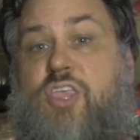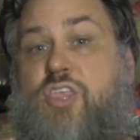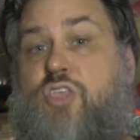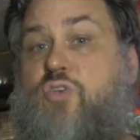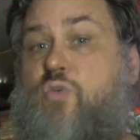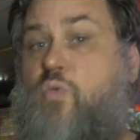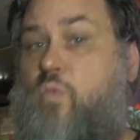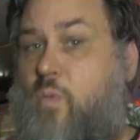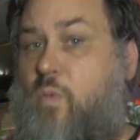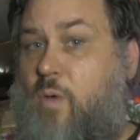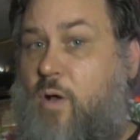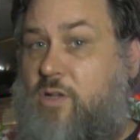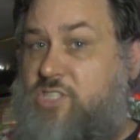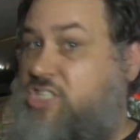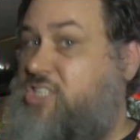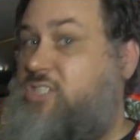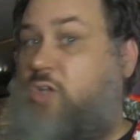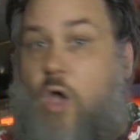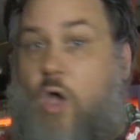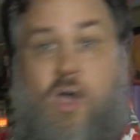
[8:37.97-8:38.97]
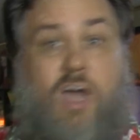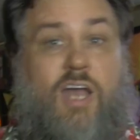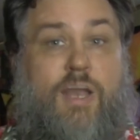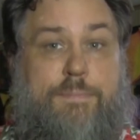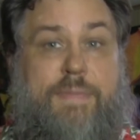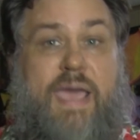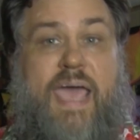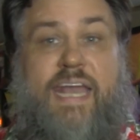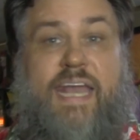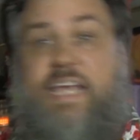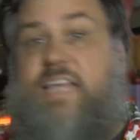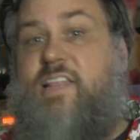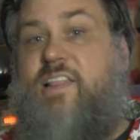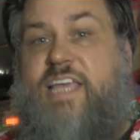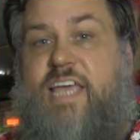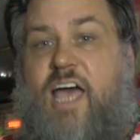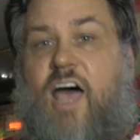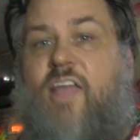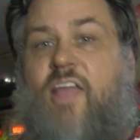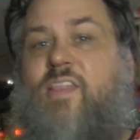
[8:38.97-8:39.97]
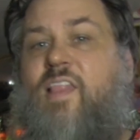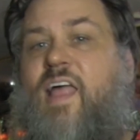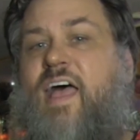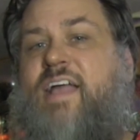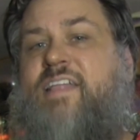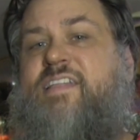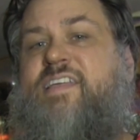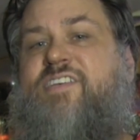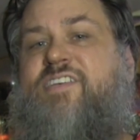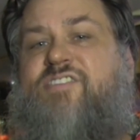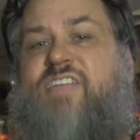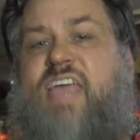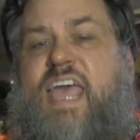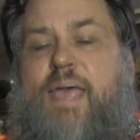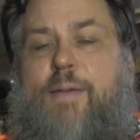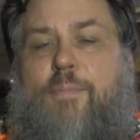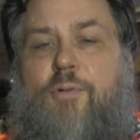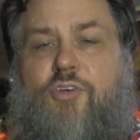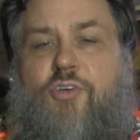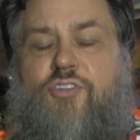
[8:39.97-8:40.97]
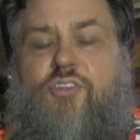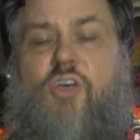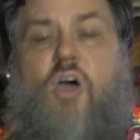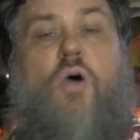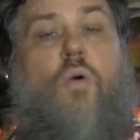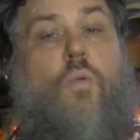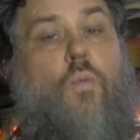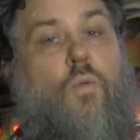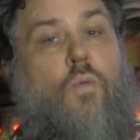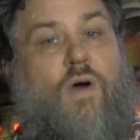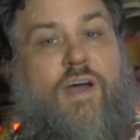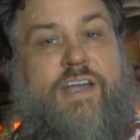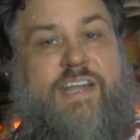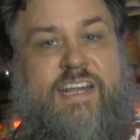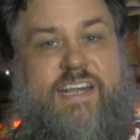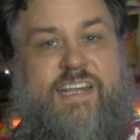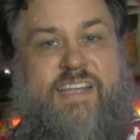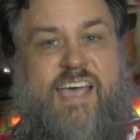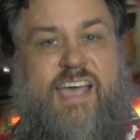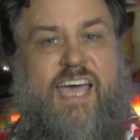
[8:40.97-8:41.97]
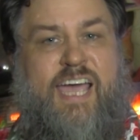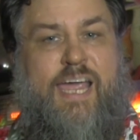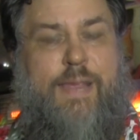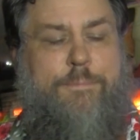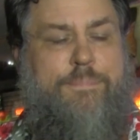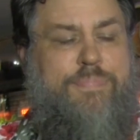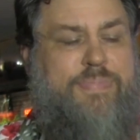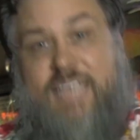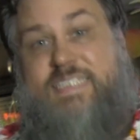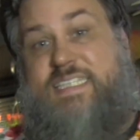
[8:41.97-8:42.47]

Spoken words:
you just automatically unlock these tables one at a time.